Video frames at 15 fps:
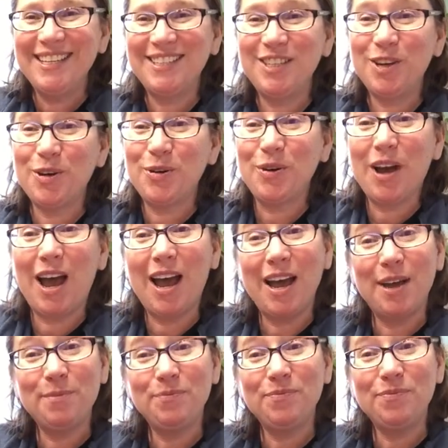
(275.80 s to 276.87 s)
So
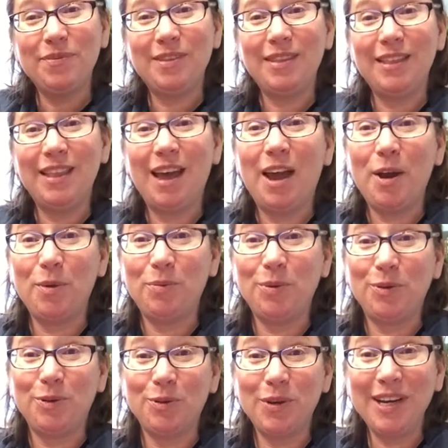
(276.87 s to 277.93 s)
um, I hope you
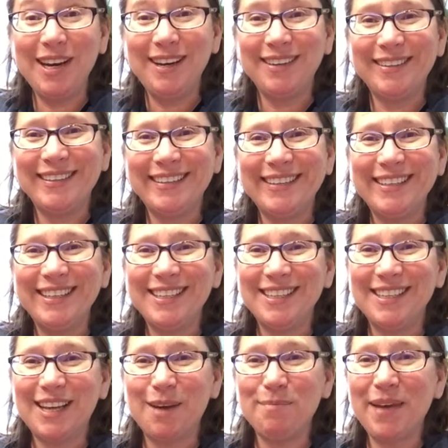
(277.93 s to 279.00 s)
enjoyed it.
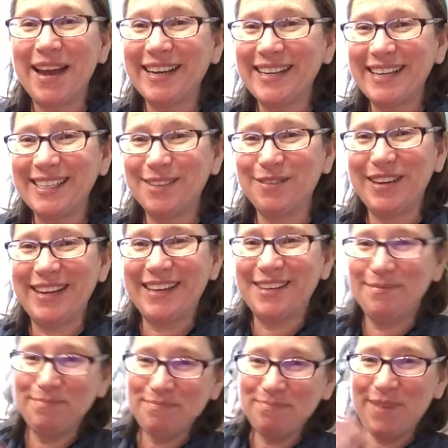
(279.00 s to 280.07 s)
Come back next week.
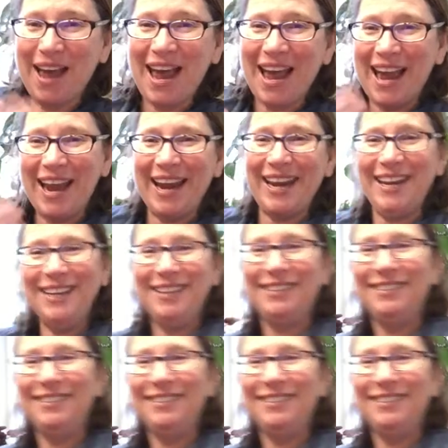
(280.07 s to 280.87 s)
Bye!